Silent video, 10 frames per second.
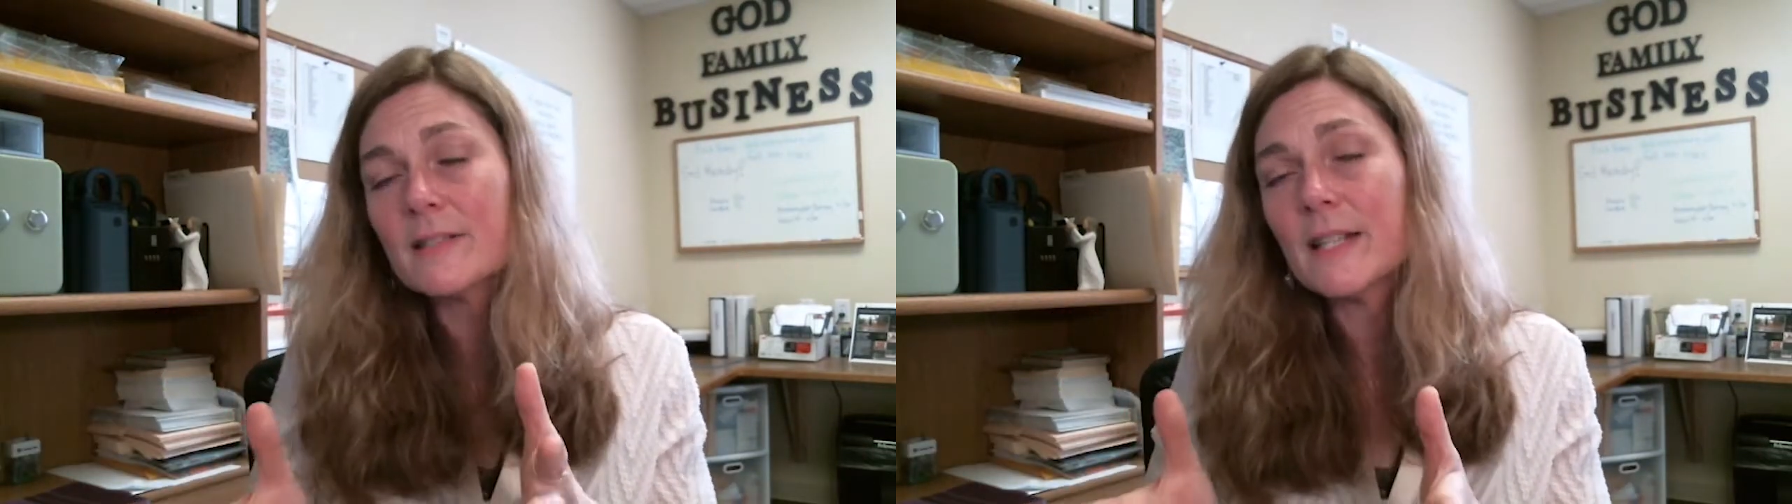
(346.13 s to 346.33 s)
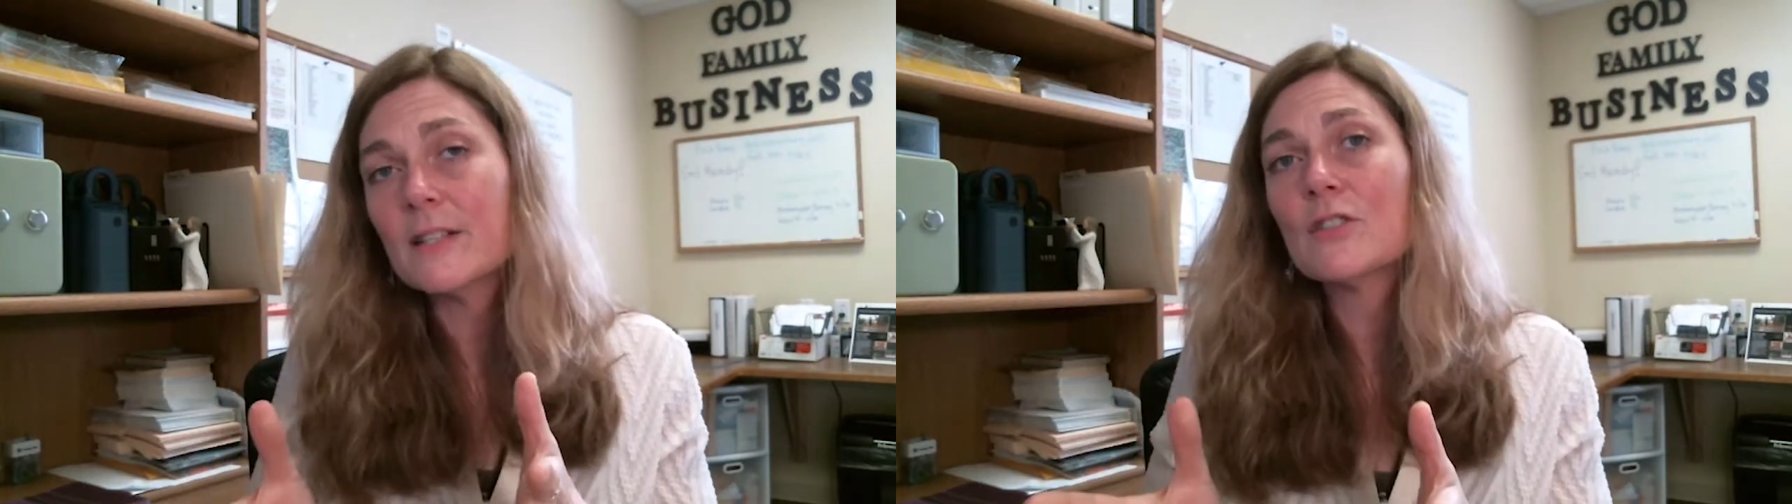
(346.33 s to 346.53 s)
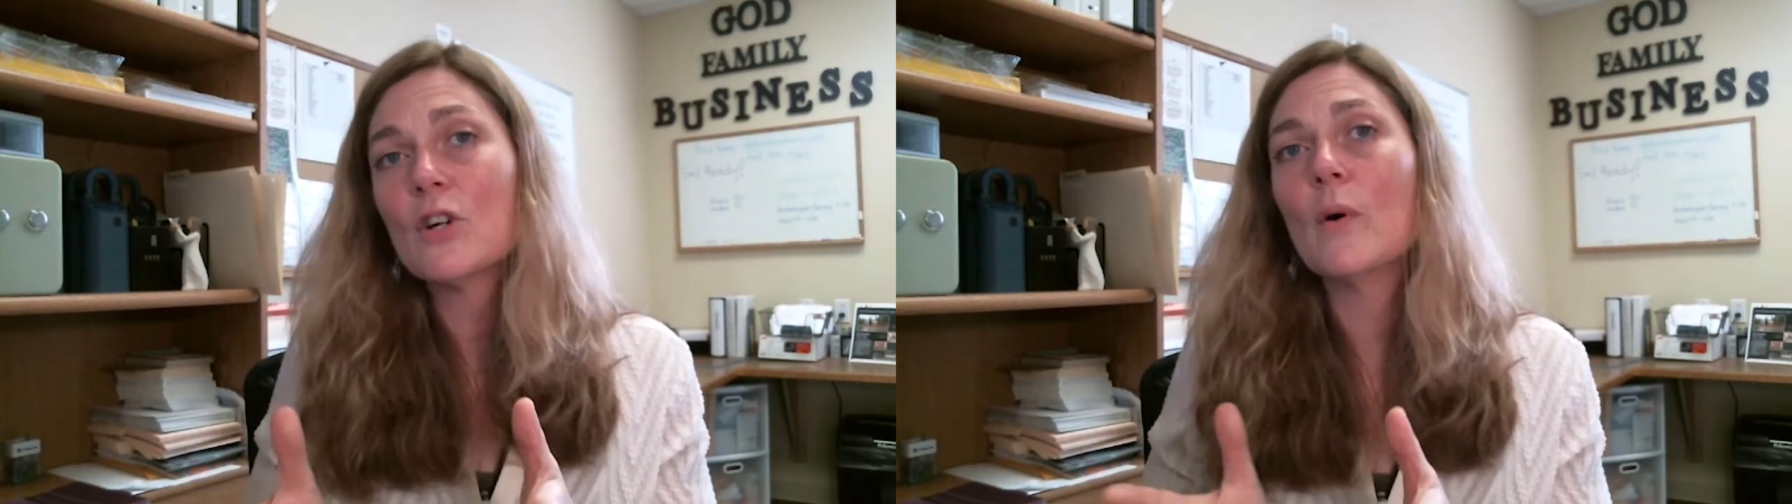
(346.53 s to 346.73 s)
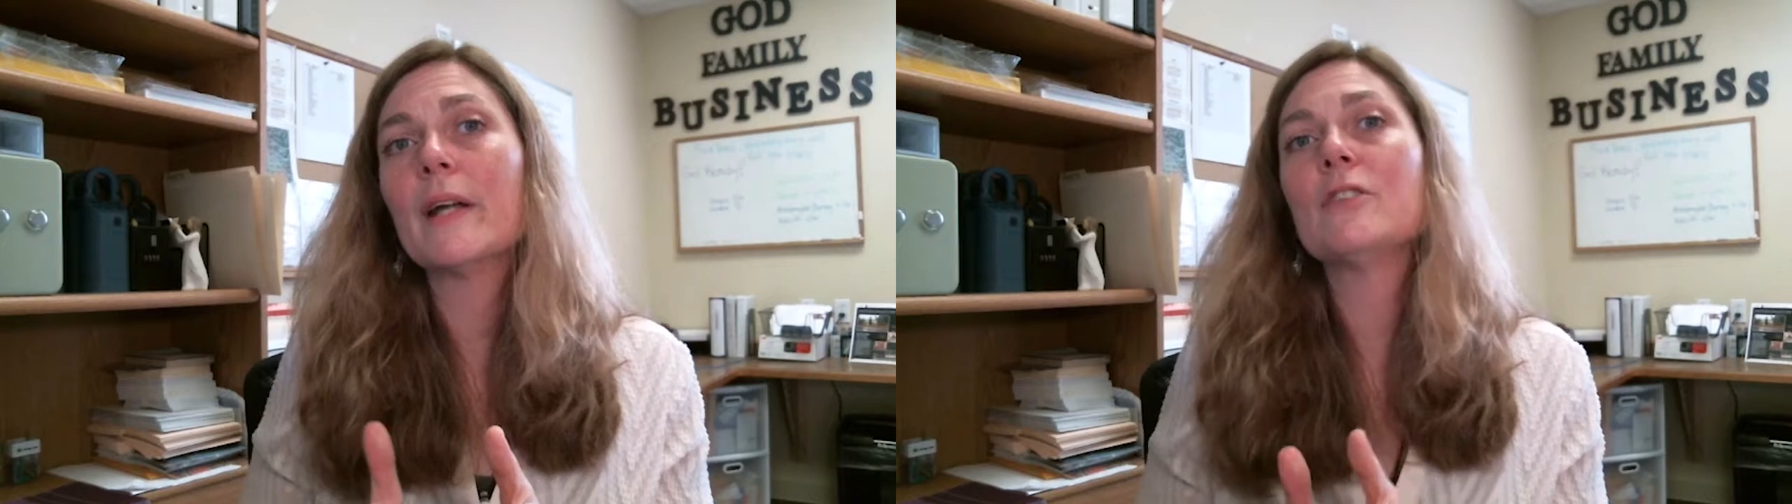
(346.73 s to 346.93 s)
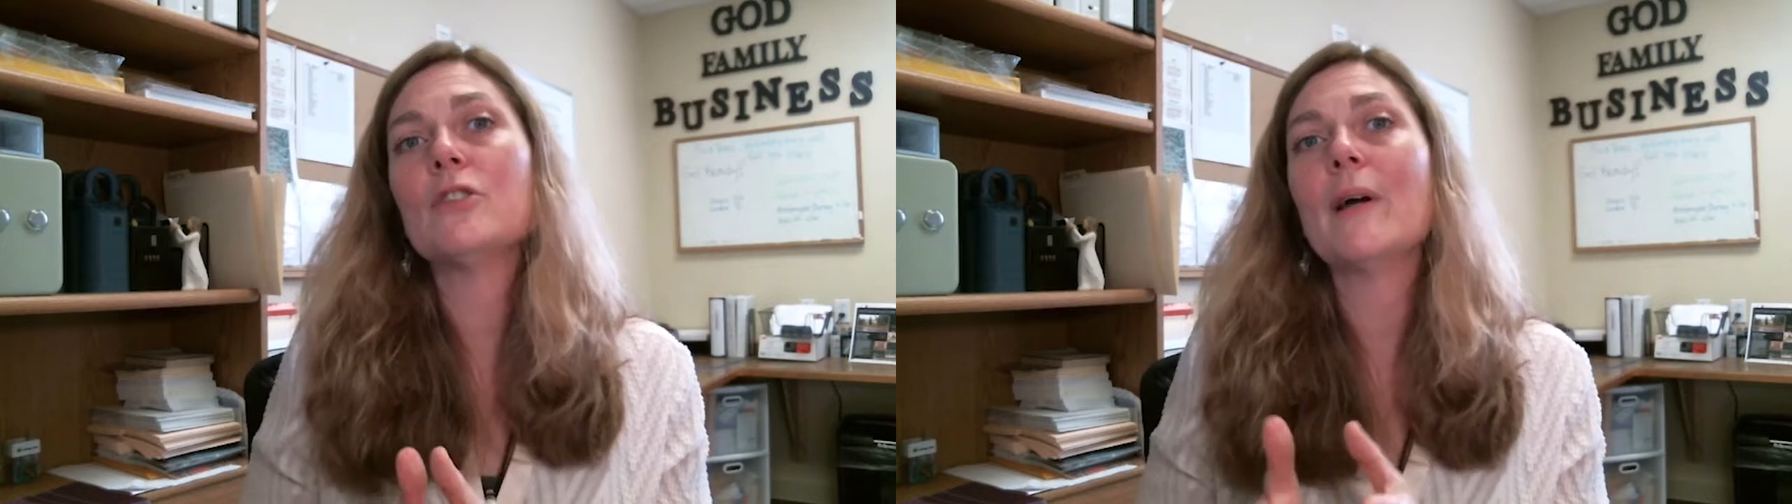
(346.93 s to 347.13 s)
is
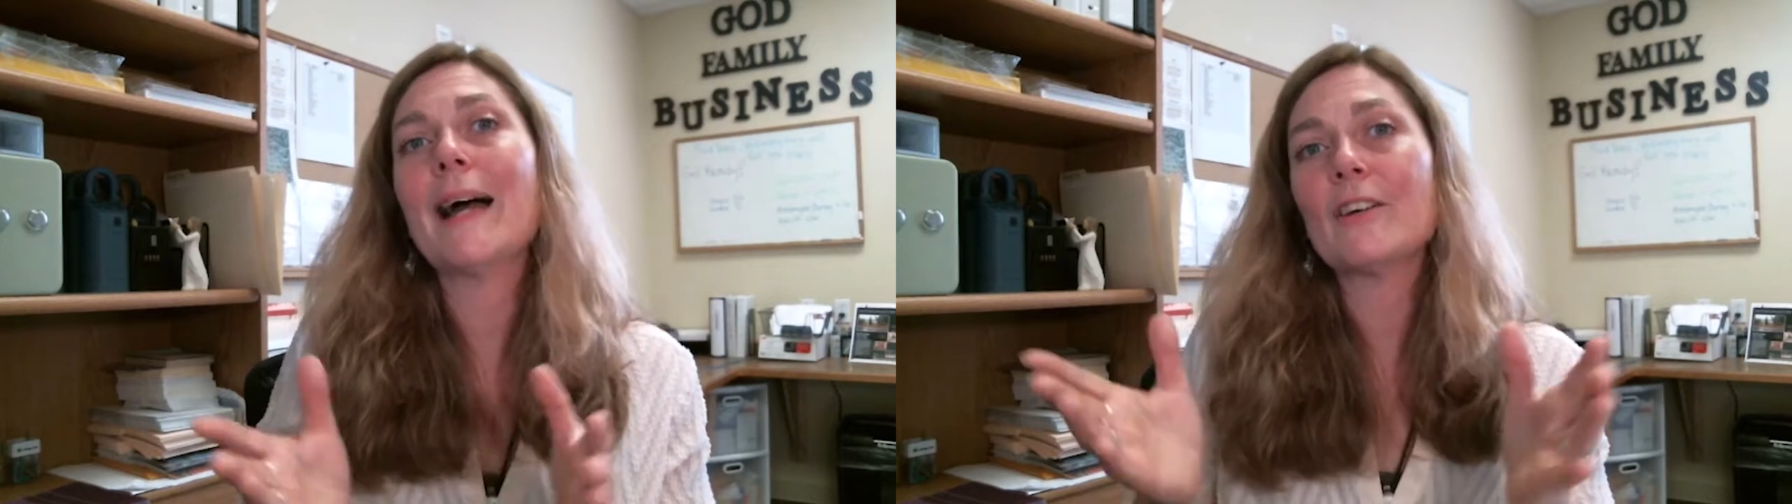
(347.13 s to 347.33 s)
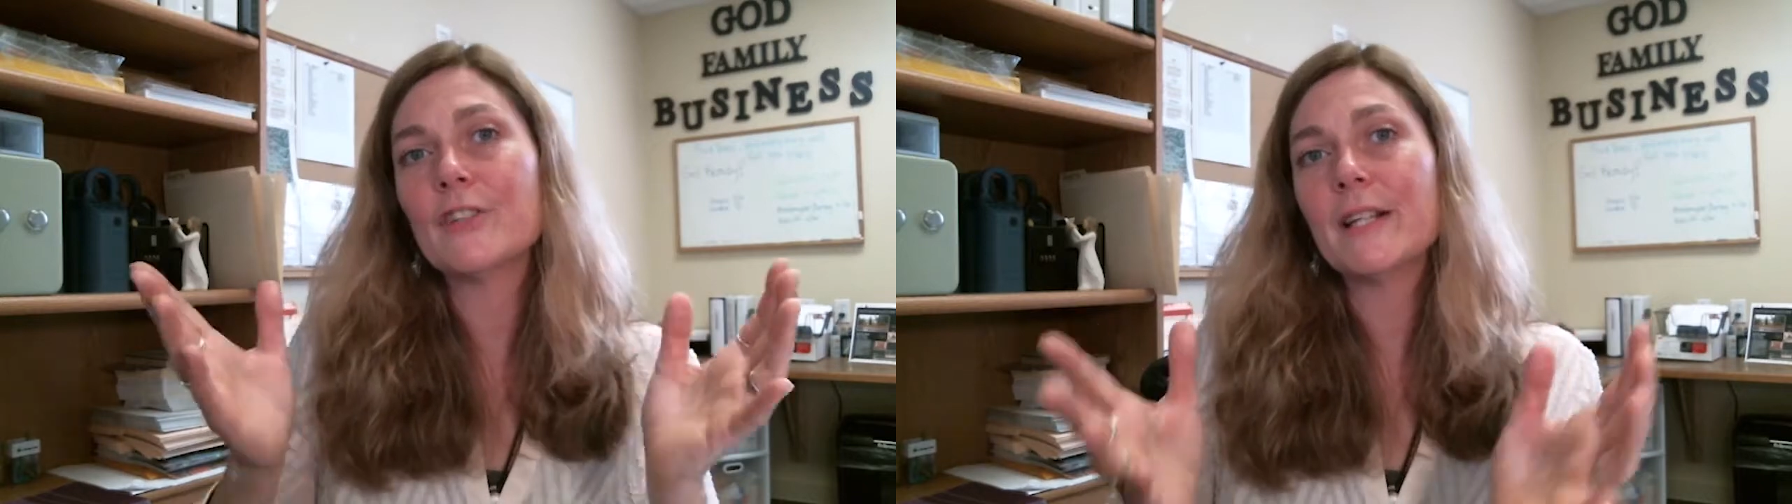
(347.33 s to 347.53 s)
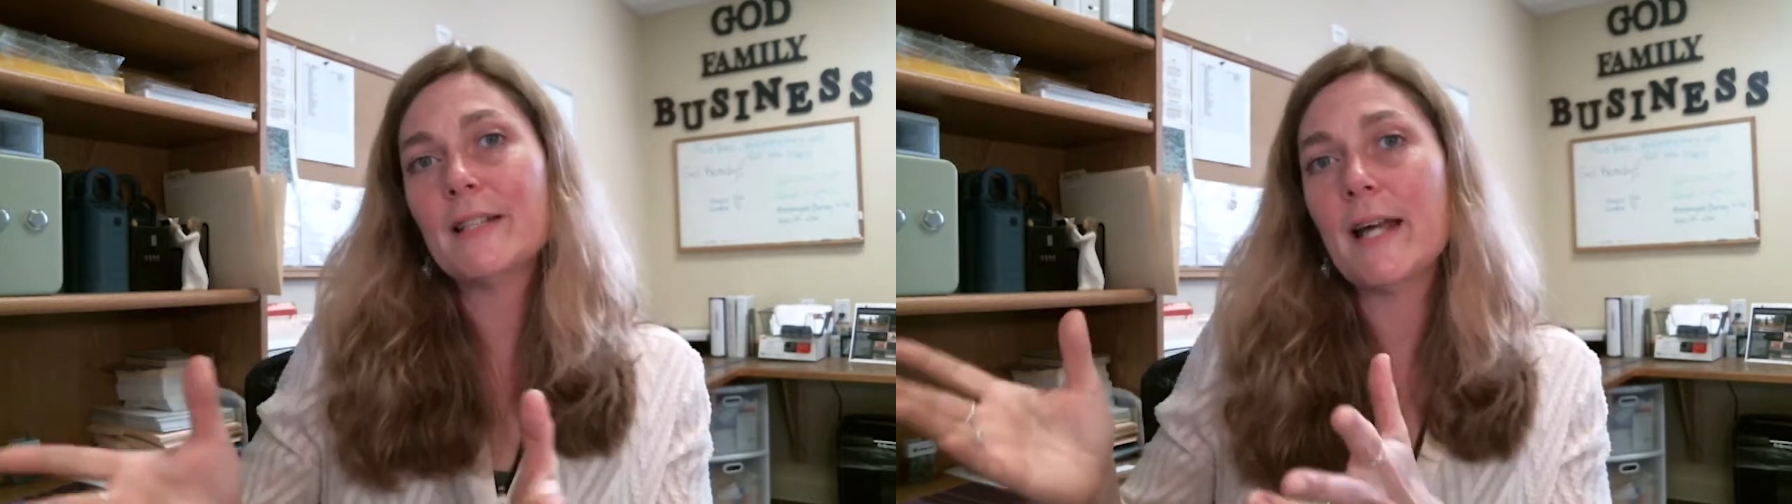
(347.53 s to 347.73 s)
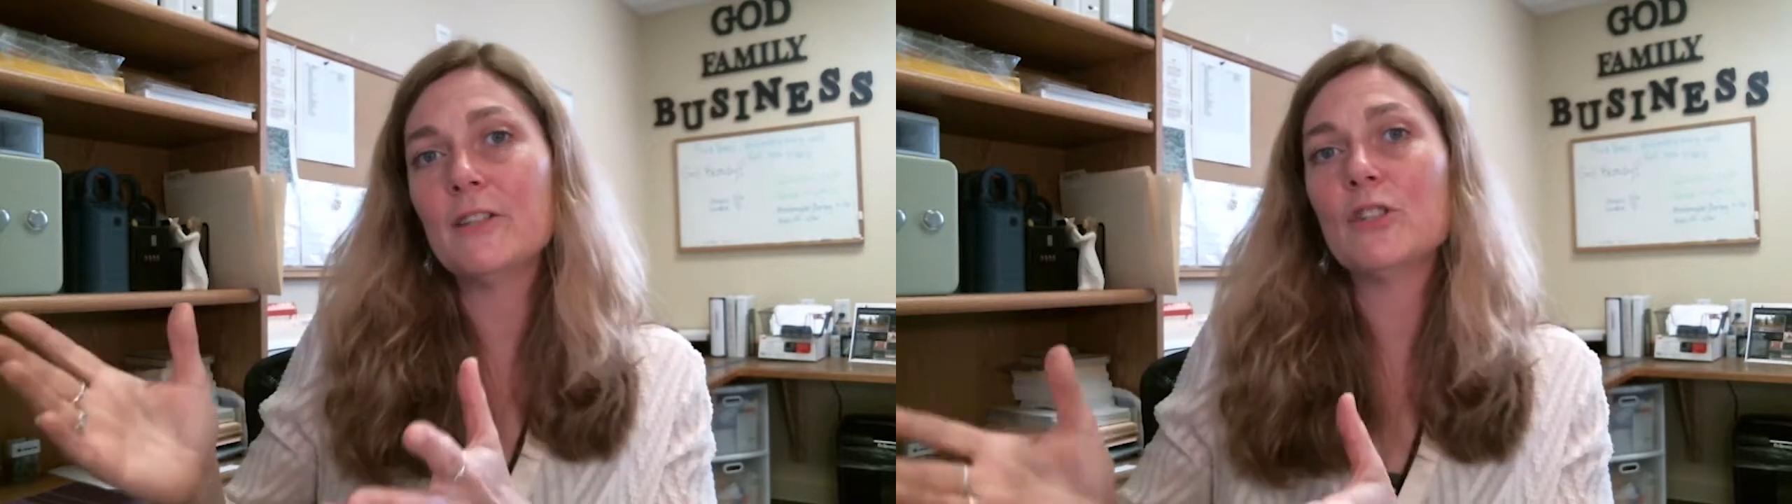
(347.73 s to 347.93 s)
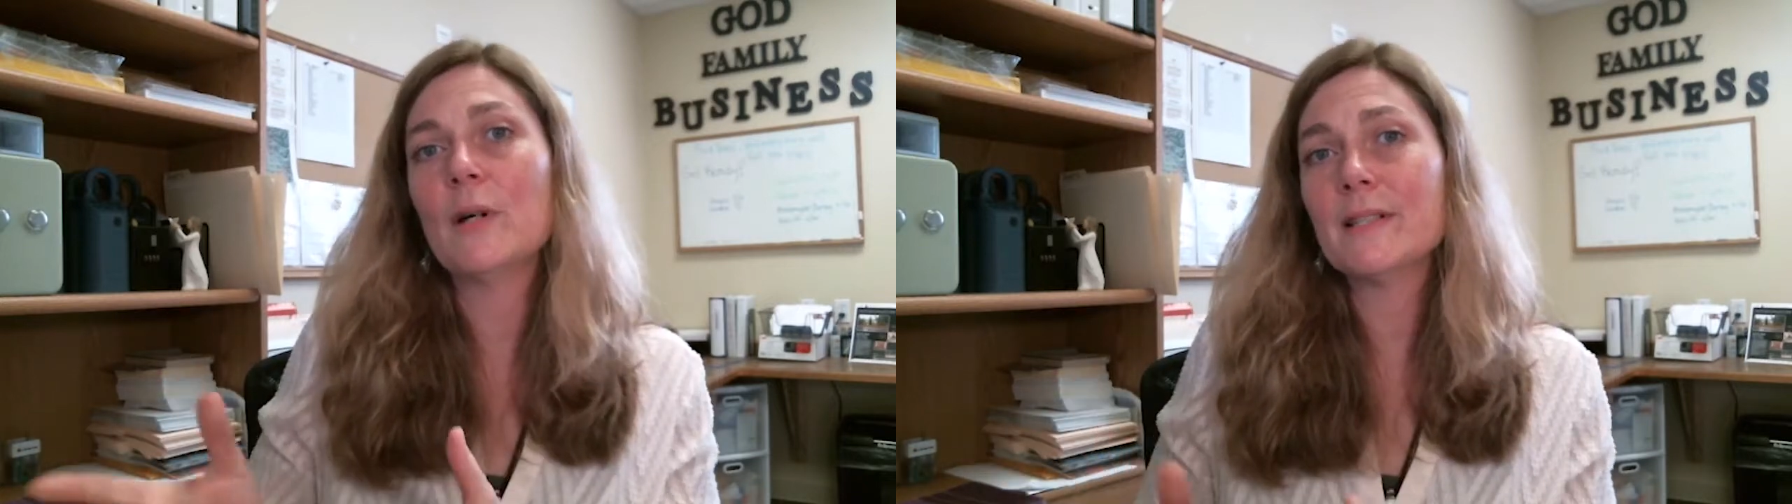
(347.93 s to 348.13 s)
going to actually attend
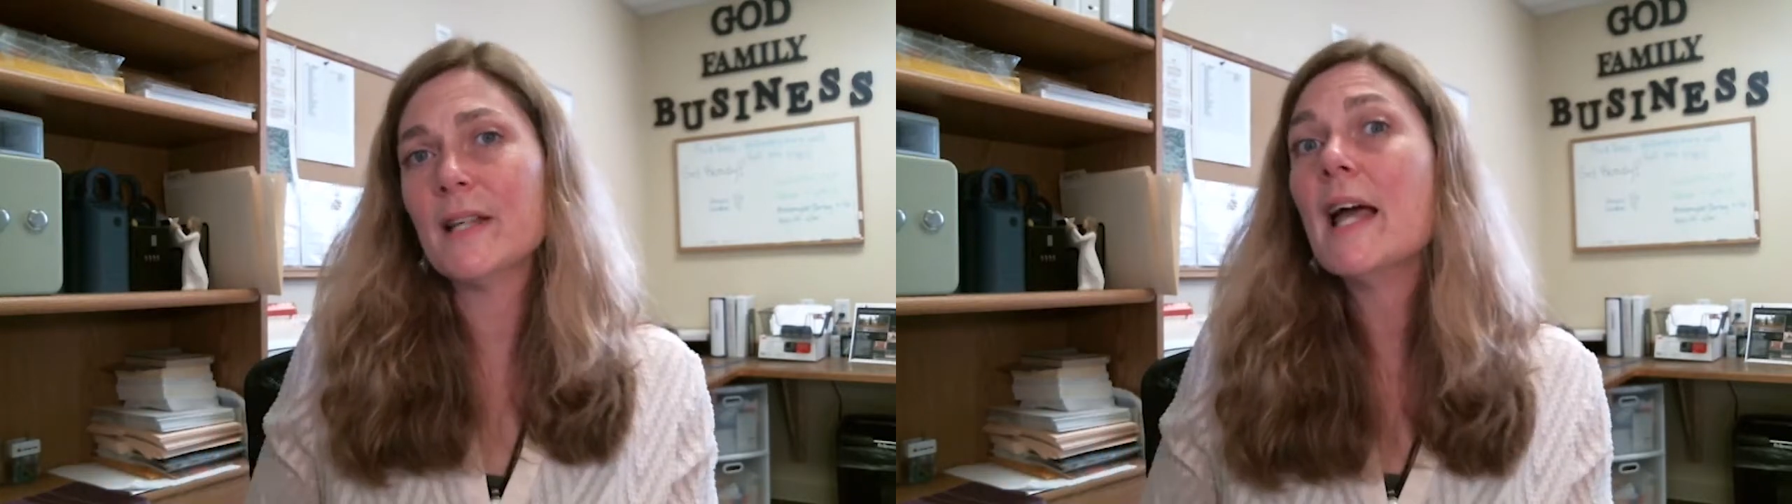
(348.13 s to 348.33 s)
to us.